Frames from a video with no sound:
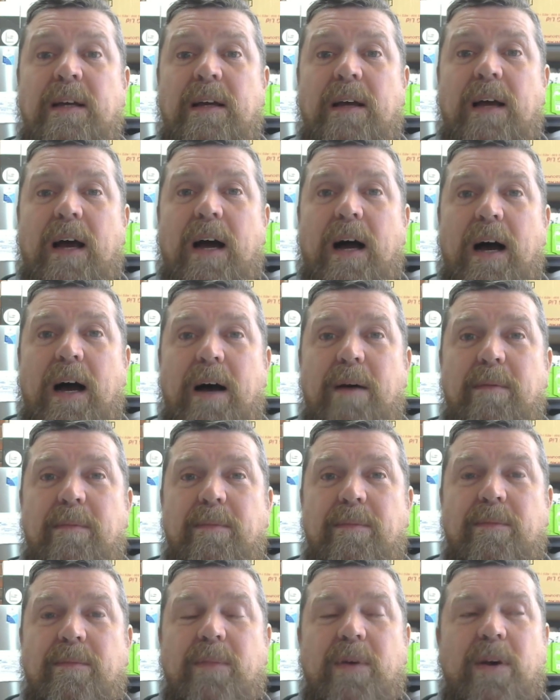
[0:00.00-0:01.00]

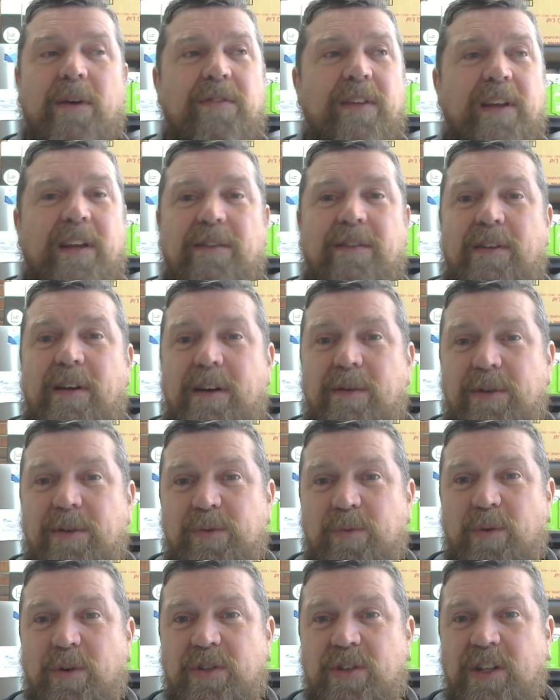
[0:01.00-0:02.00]
I think if
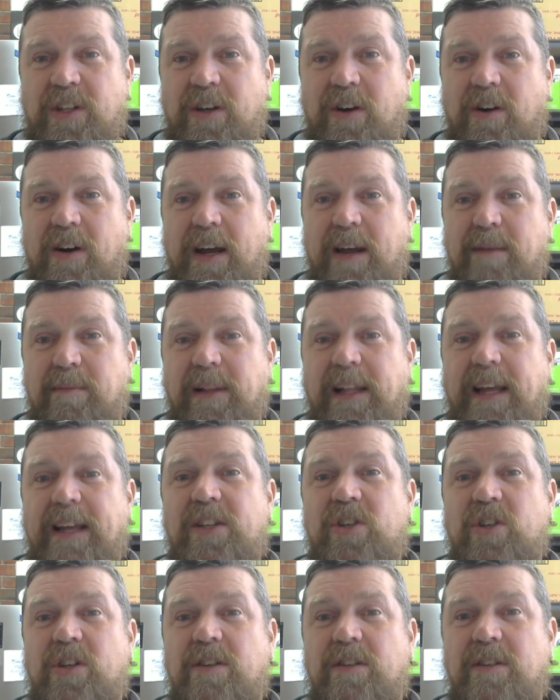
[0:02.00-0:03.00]
anyone's watched the I Am
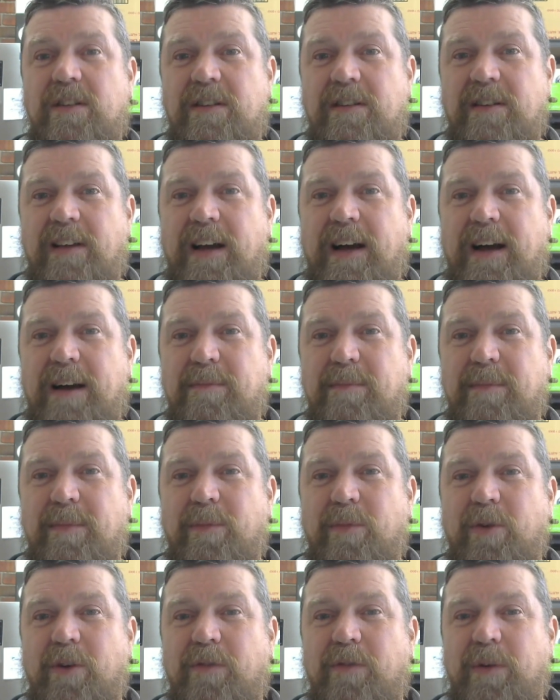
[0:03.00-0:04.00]
Legend
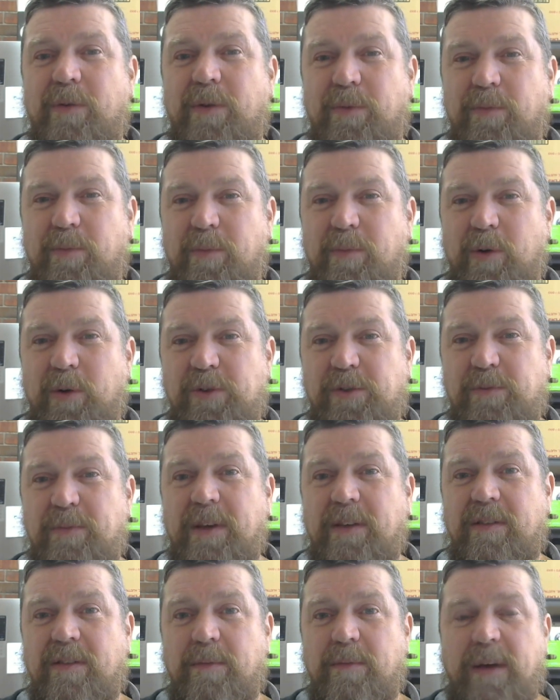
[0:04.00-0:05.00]
movie with Will
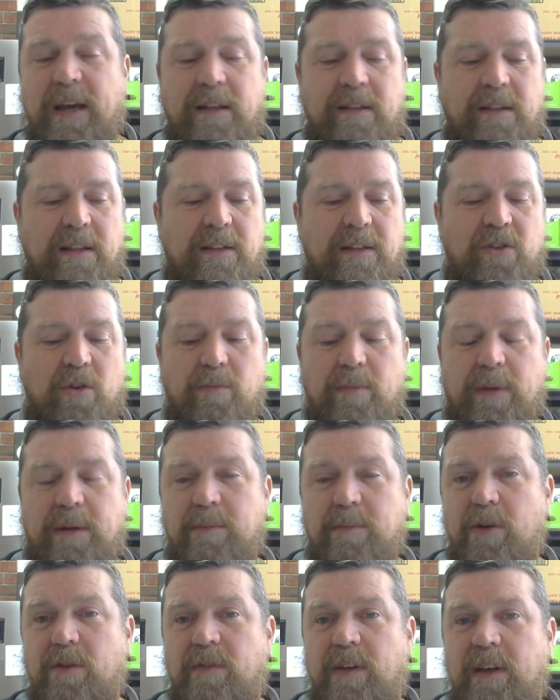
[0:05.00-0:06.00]
Smith, about the zombie
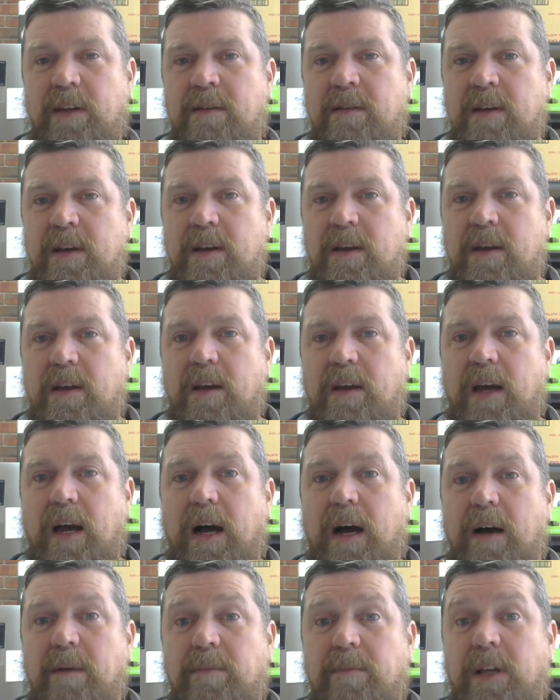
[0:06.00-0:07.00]
movie,
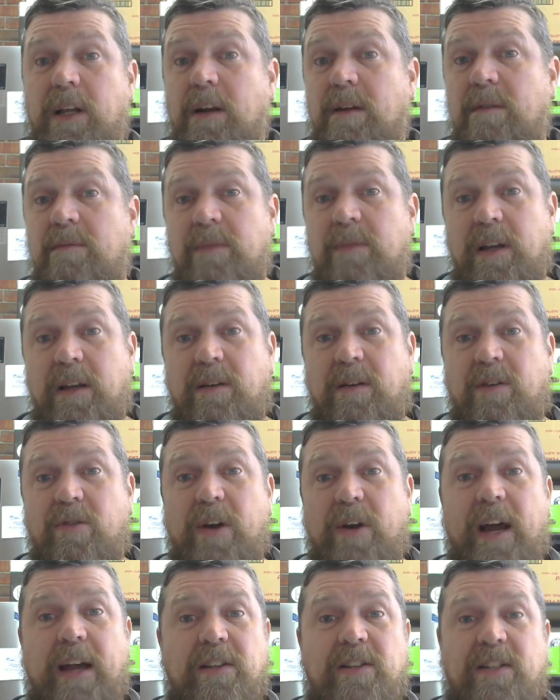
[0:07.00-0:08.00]
he
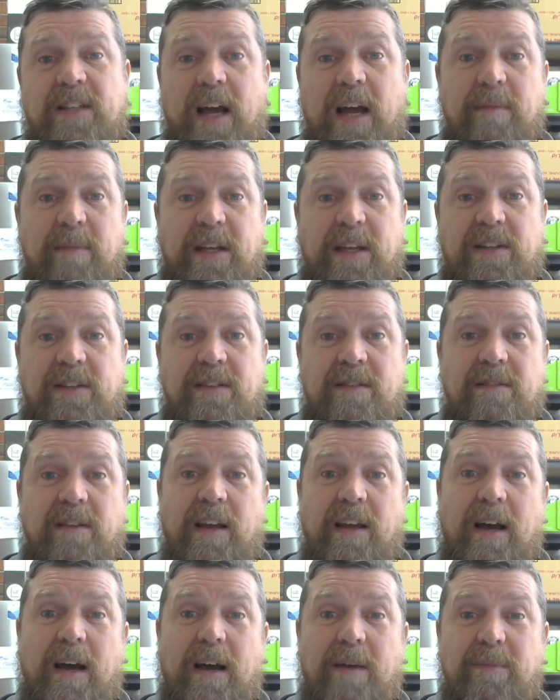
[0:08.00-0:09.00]
creates dummies
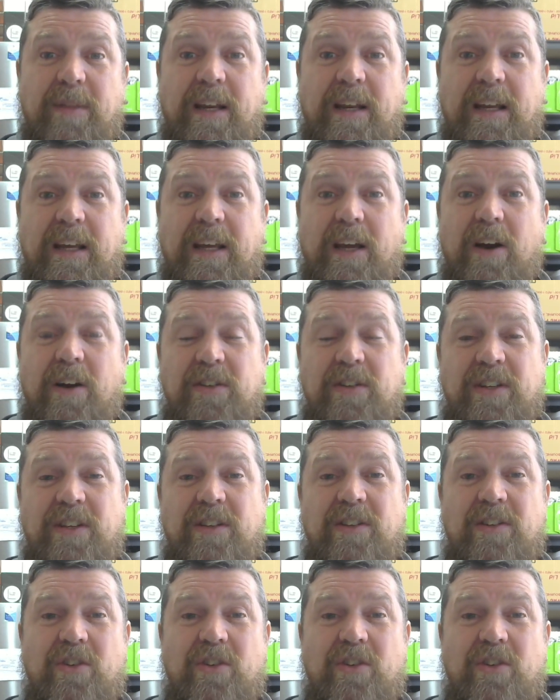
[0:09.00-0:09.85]
that he goes into